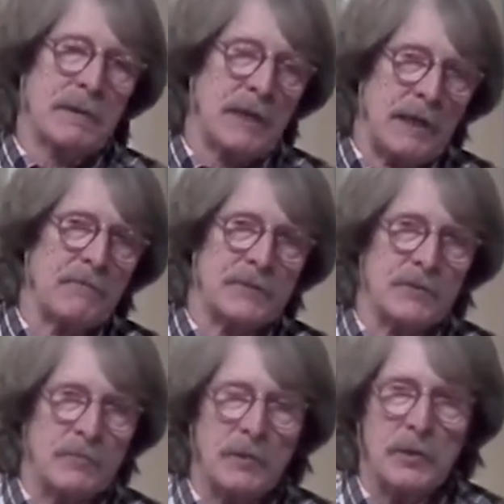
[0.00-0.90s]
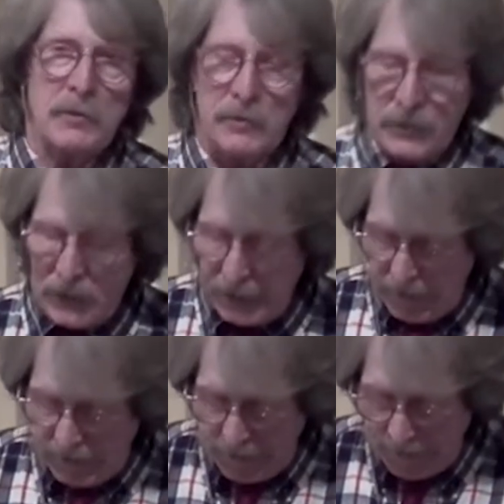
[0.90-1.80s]
gives the world
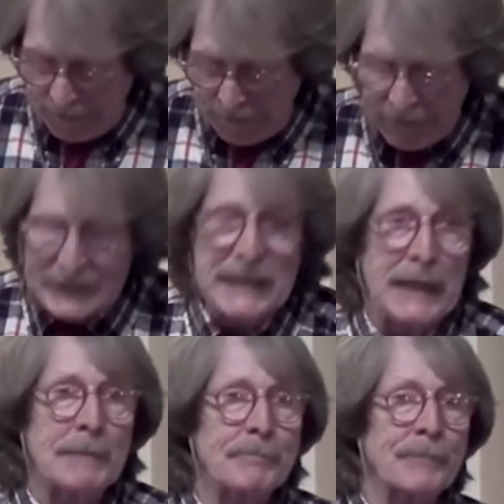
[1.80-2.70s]
an idea.